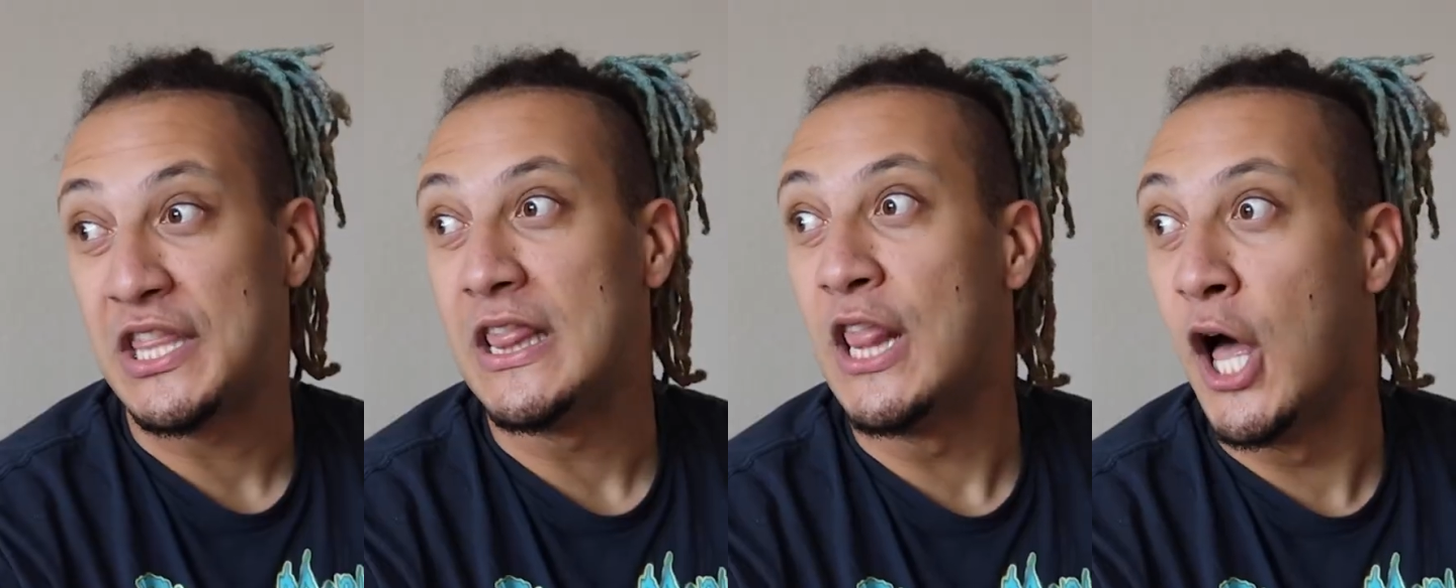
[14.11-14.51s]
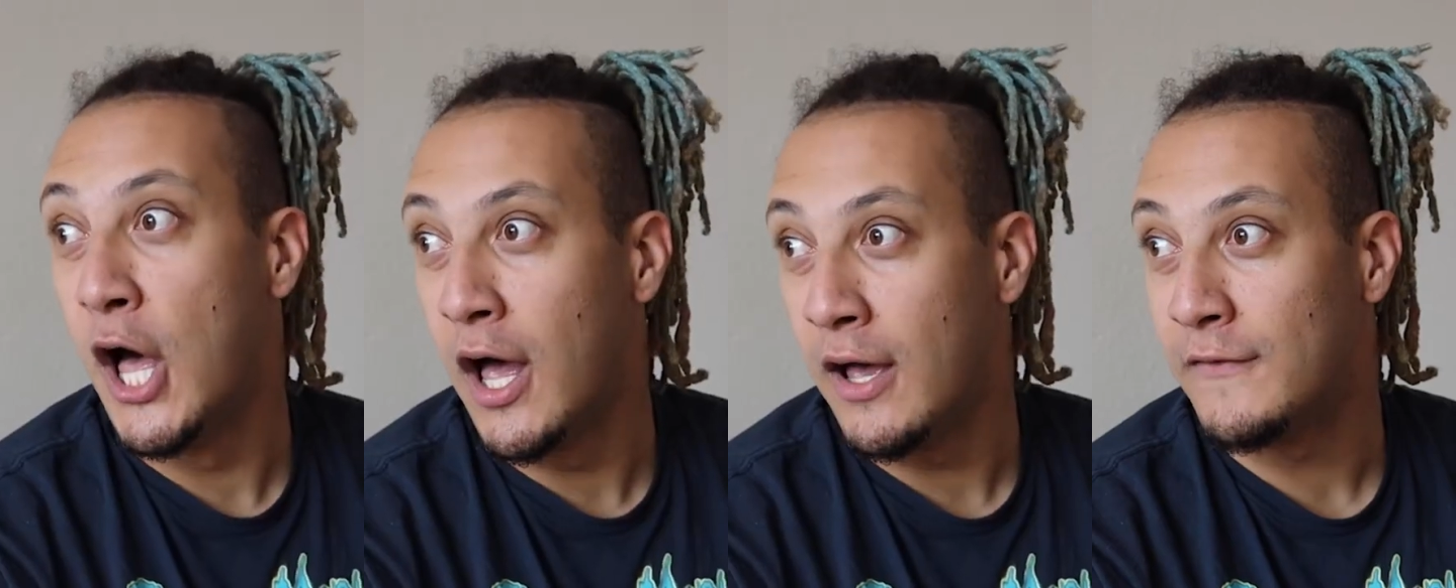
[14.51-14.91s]

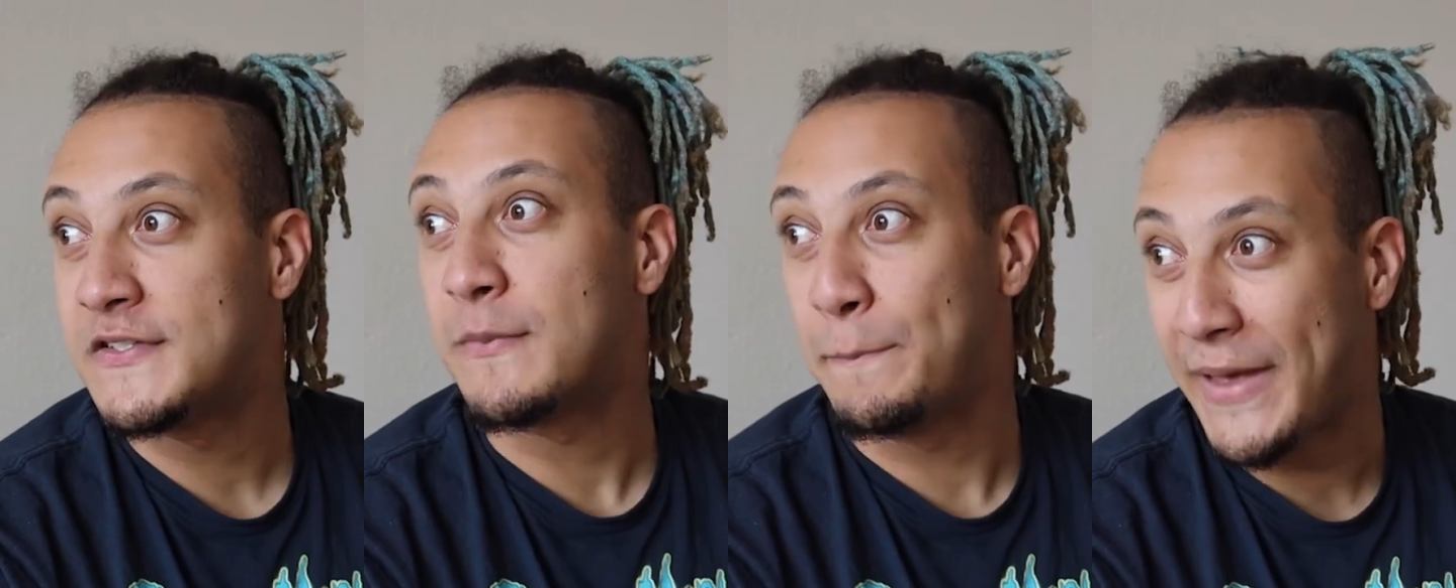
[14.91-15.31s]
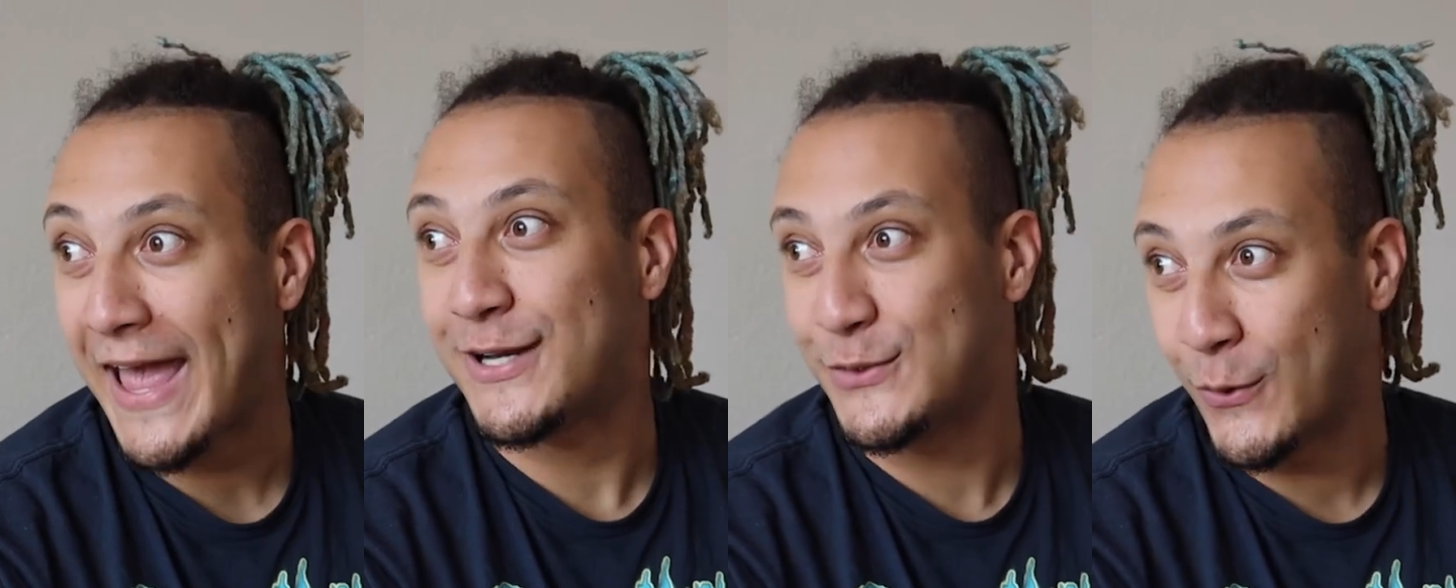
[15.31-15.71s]
loves
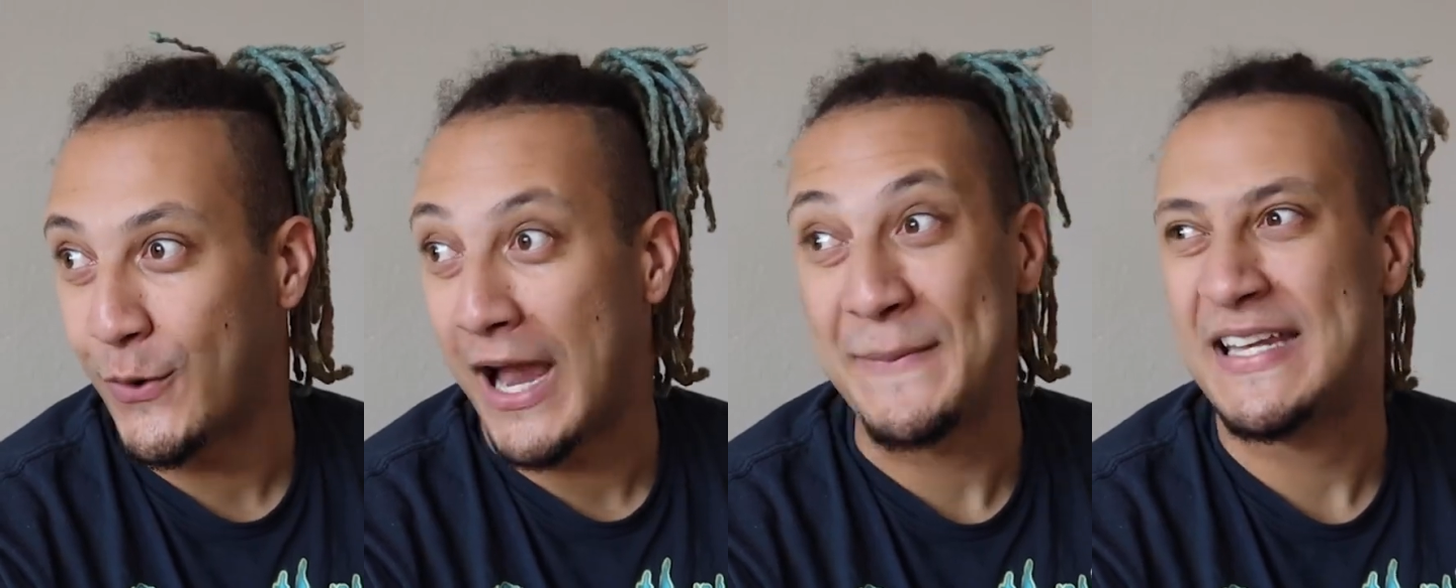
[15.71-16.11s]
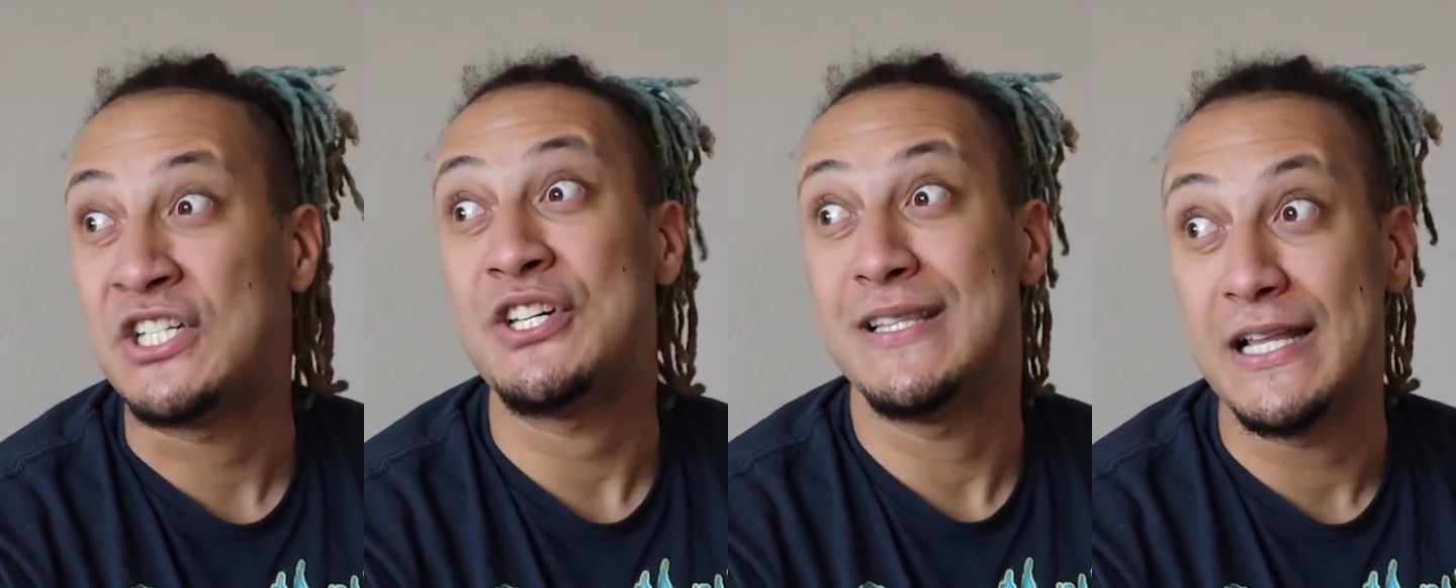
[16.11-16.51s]
backdoor. I mean,
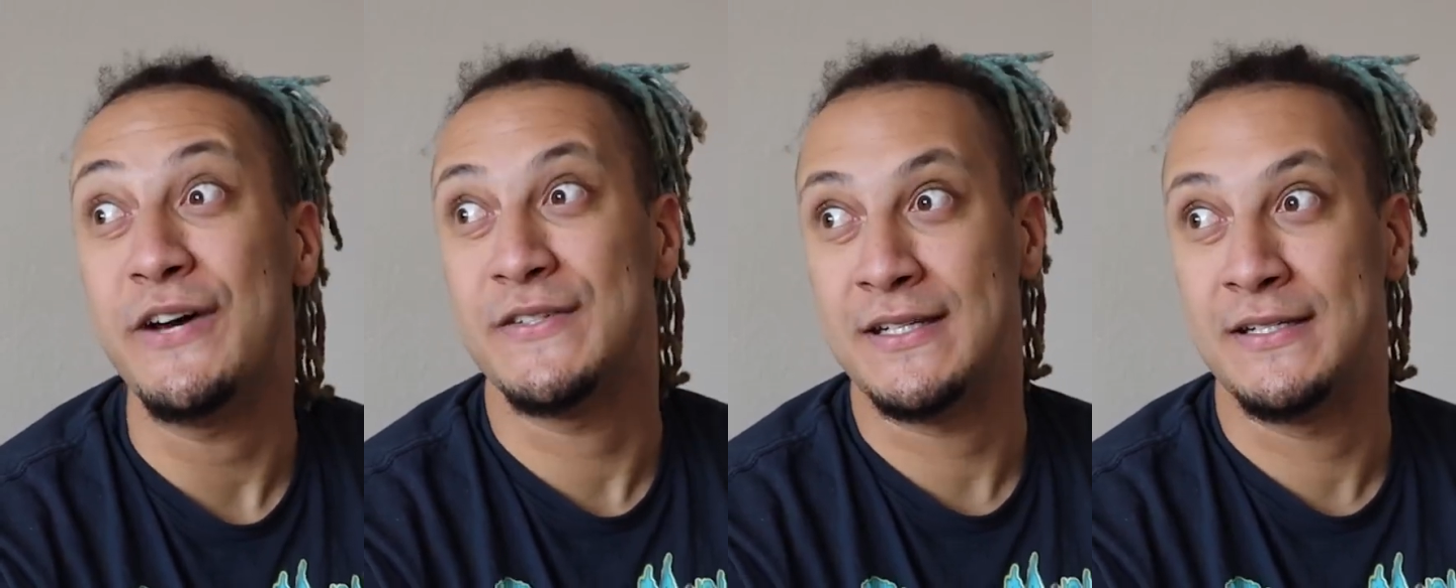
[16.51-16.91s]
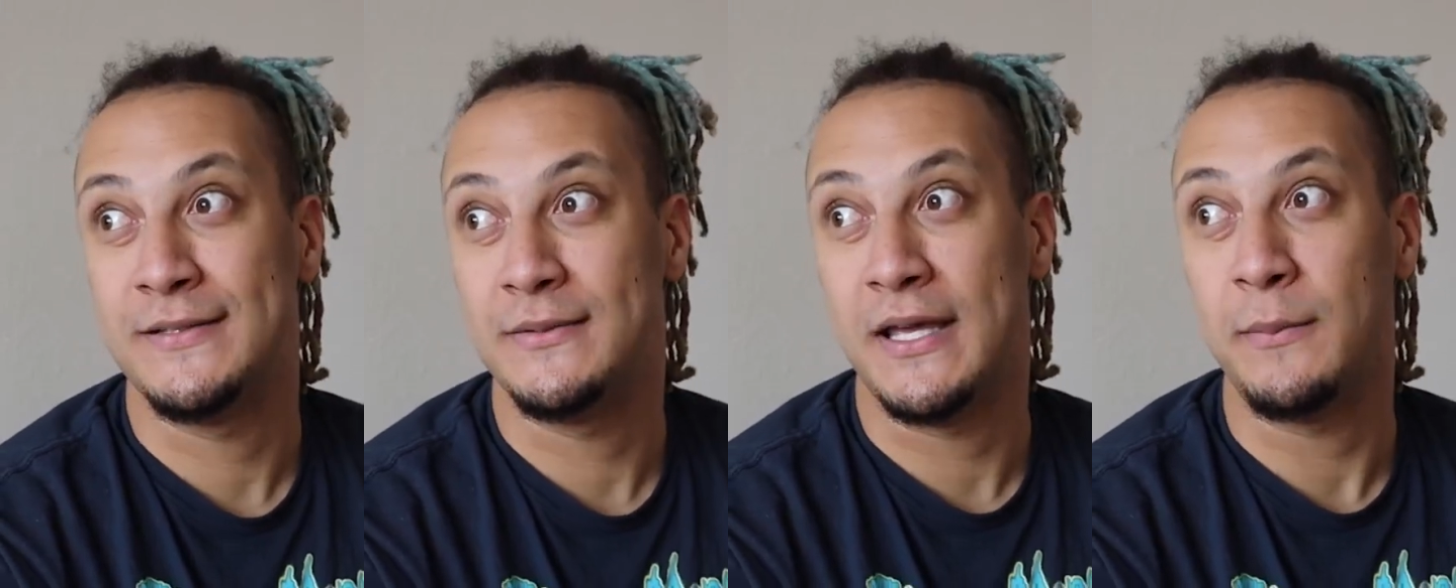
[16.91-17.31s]
she loves it.
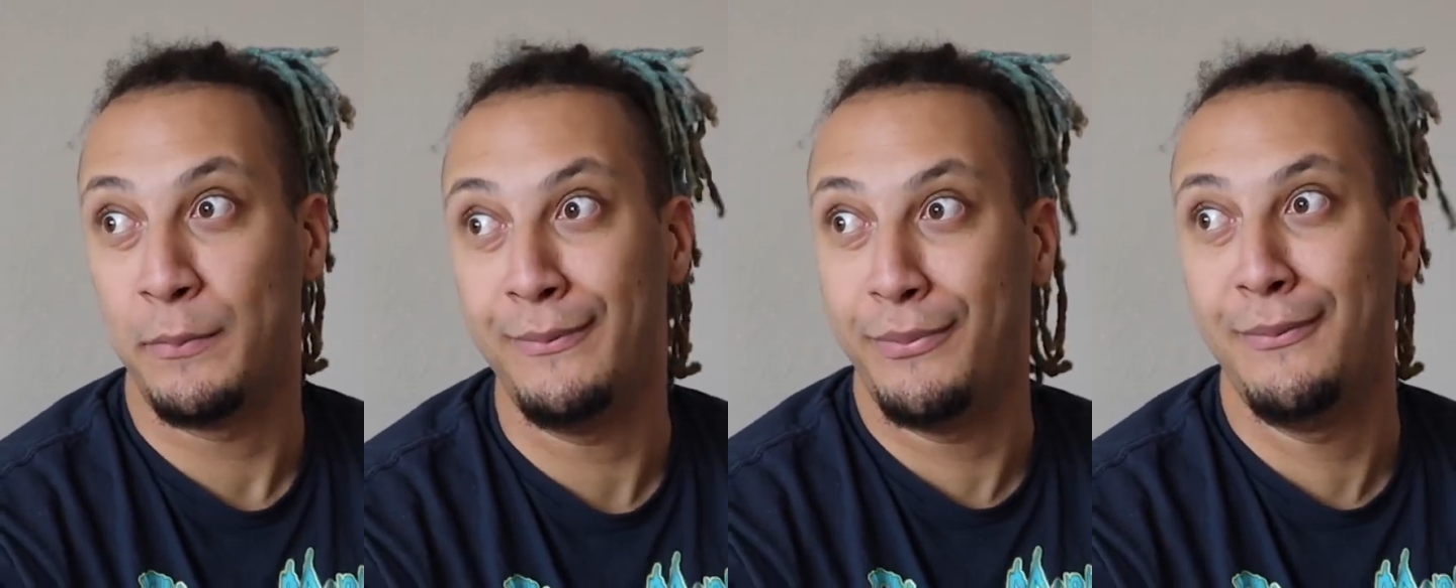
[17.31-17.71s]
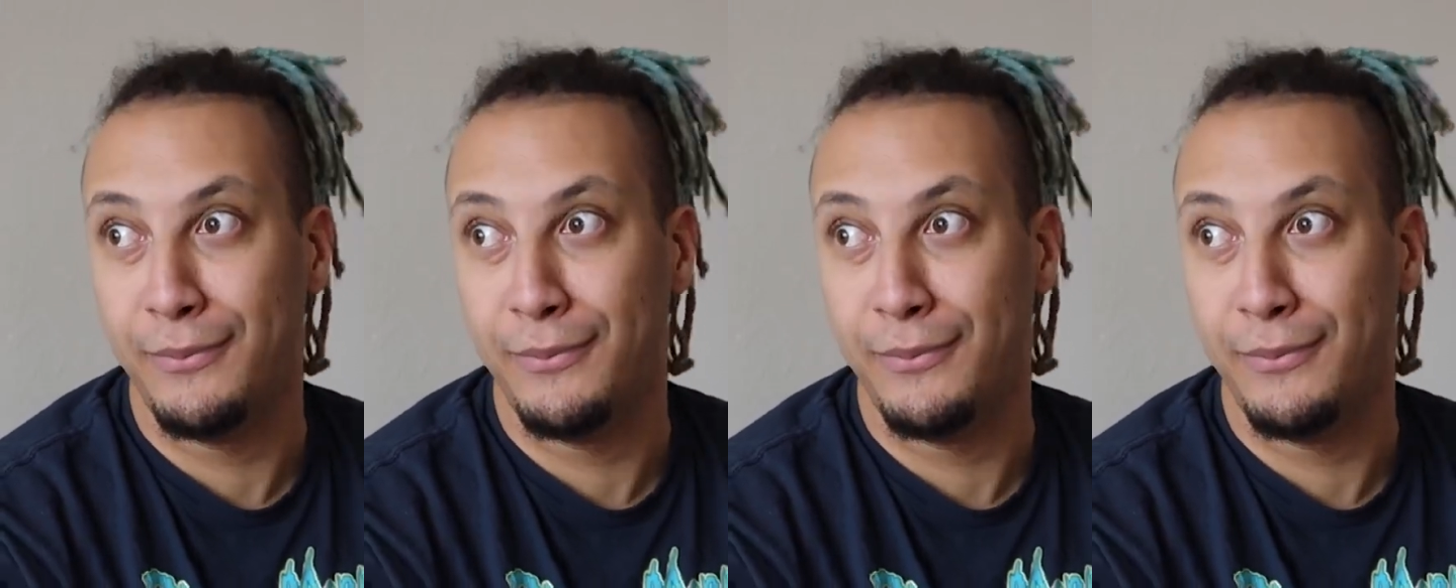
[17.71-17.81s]
Like, boom, boom,